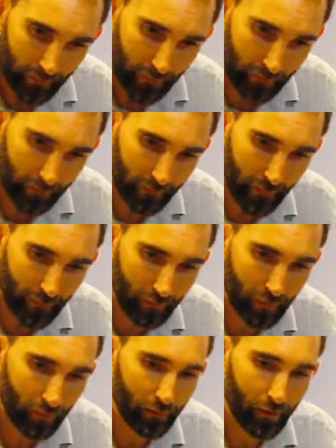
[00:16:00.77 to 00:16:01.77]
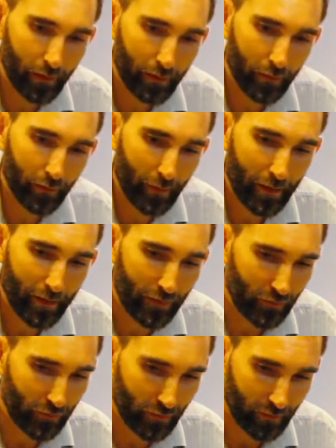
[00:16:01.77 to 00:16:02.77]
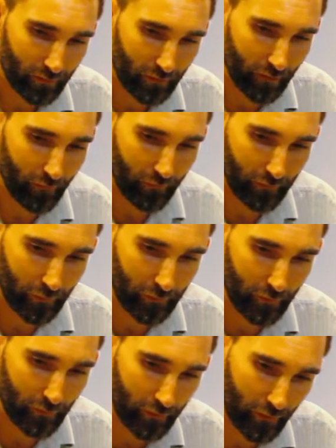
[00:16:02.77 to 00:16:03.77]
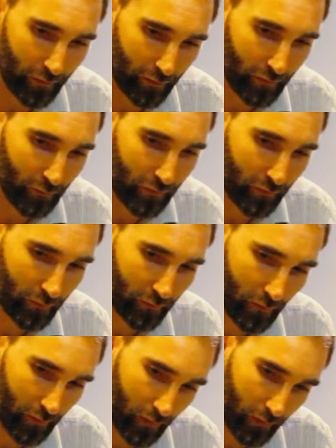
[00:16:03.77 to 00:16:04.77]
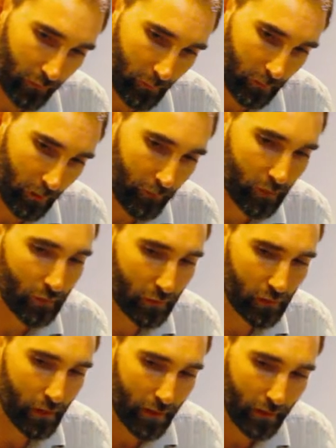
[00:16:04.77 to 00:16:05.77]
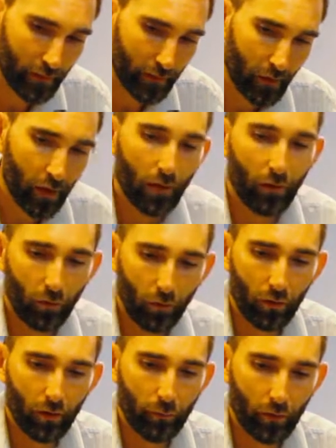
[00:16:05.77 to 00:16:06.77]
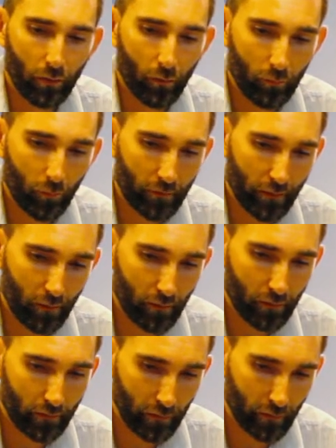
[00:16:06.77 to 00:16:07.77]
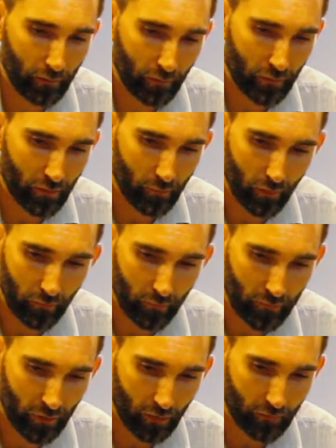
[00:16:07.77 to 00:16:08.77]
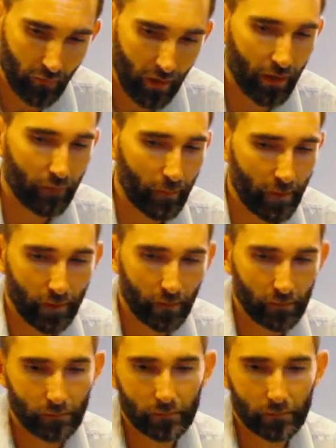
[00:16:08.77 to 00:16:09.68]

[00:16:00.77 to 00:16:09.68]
He is a Golgari Guild Mage. Sacrifice a creature, return target creature card from your graveyard to your hand, or put a 1/1 counter on a target creature, both of which cost 5 mana.